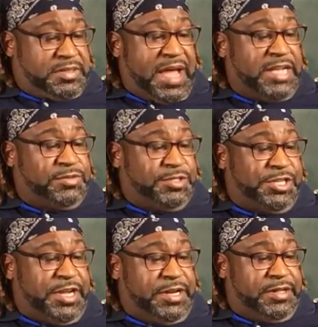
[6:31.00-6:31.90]
Thanks,
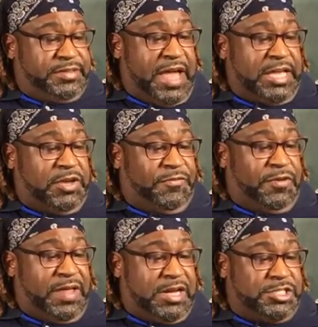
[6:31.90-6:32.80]
Regina. Thank you
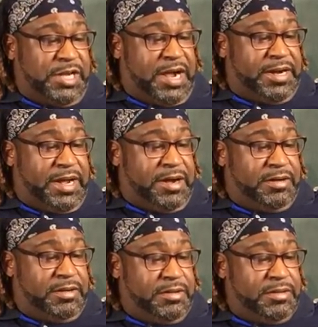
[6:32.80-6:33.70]
for that shout out.